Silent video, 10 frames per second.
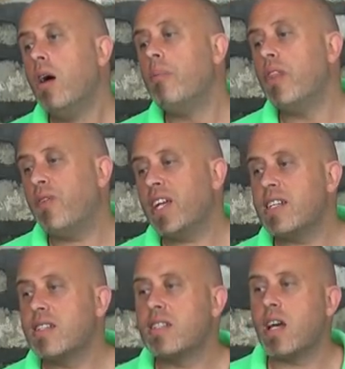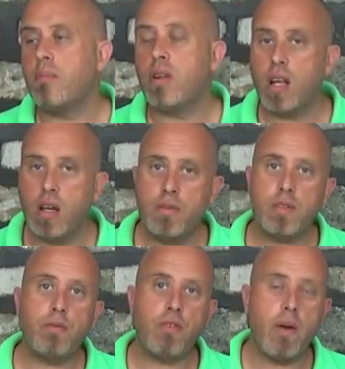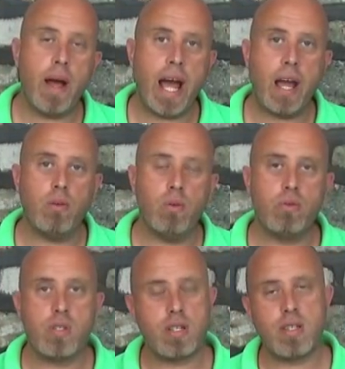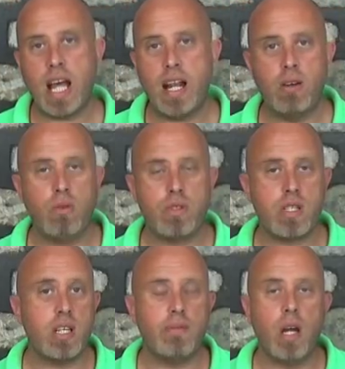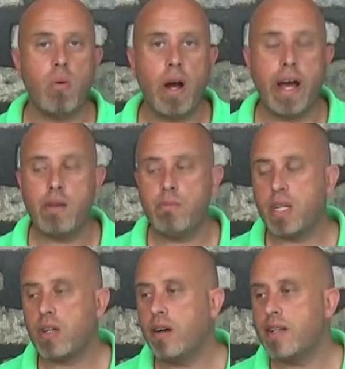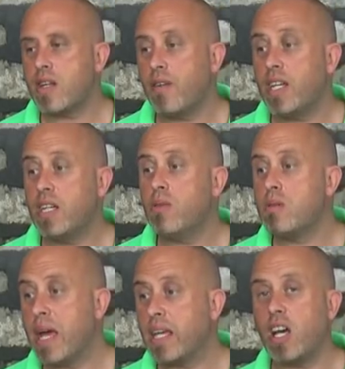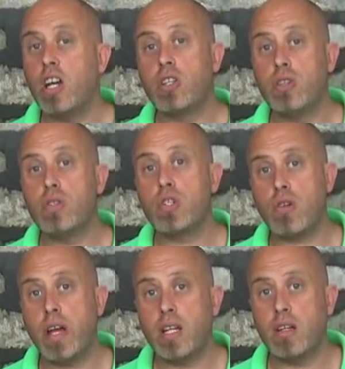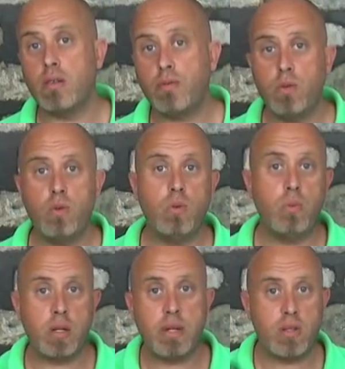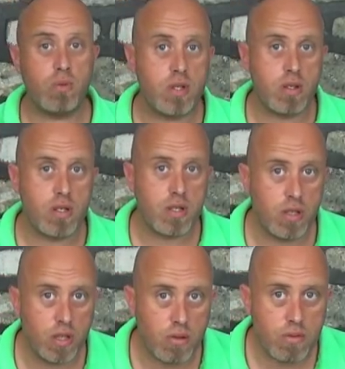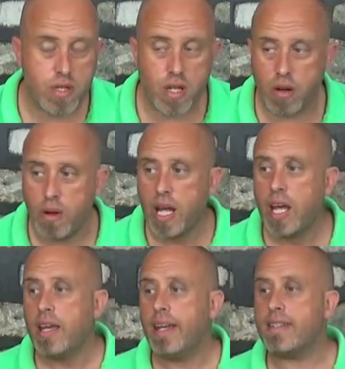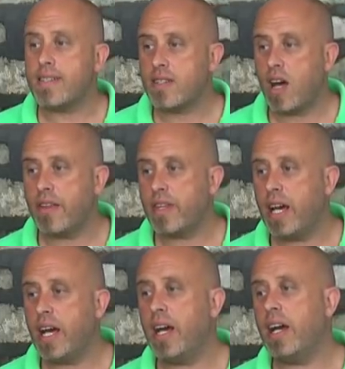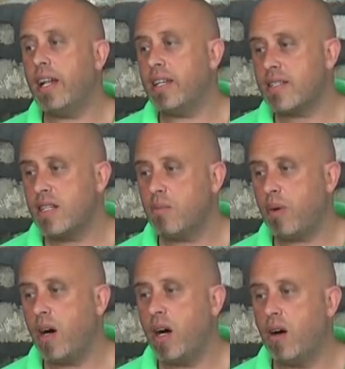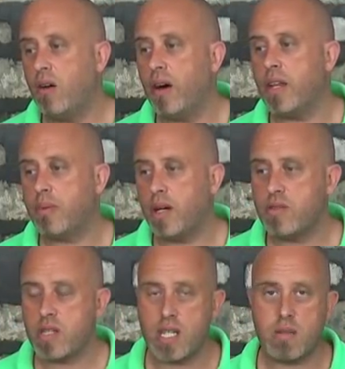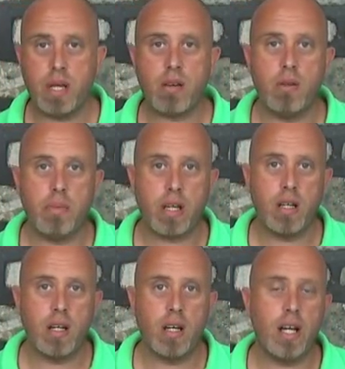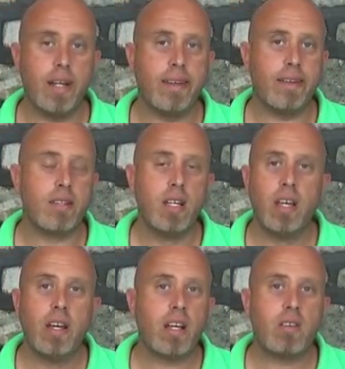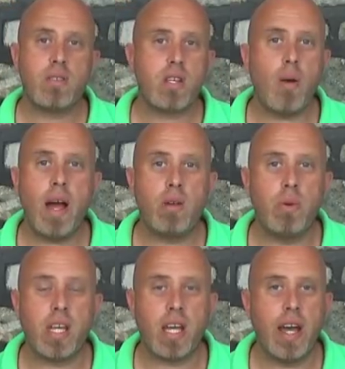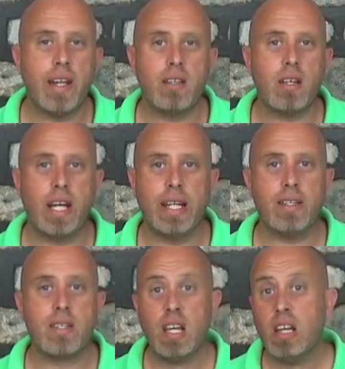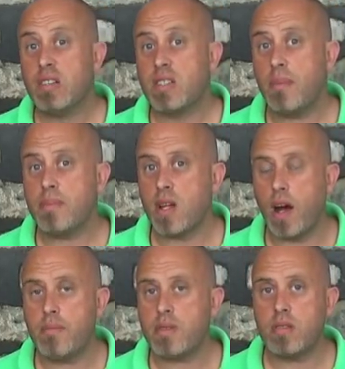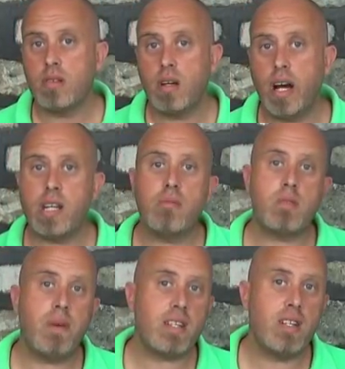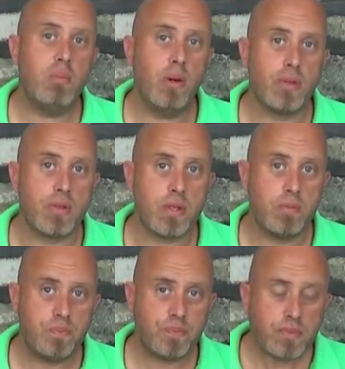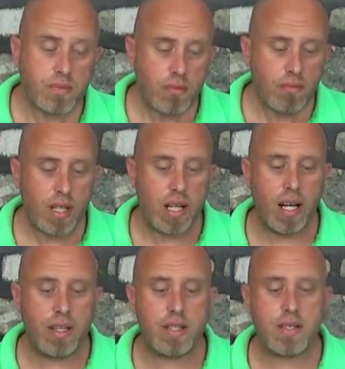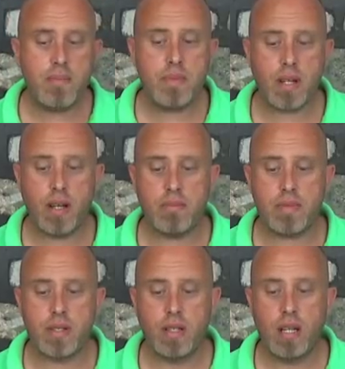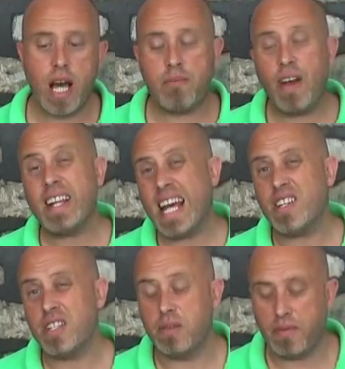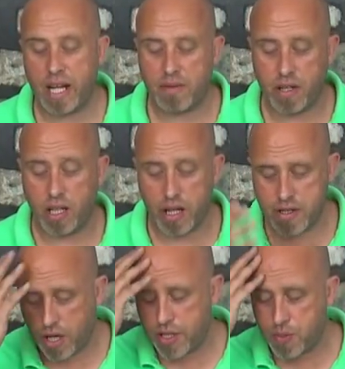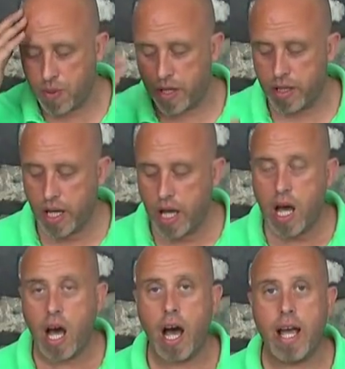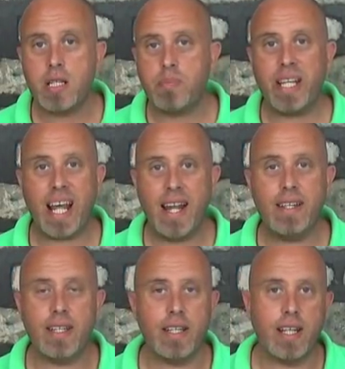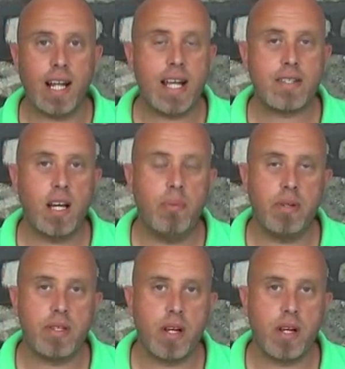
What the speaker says: But the thing is that I'm loath to throw it out or just sell it or just give it away, because I think it would make a good trainer for one of my daughters to use. So it's stuck there and it's in the pile, and the pile just gets bigger and bigger, and because you go out on the weekend and sometimes I don't smash any models, and then sometimes, in fact actually thankfully, like touch wood, it's been Andy the last couple of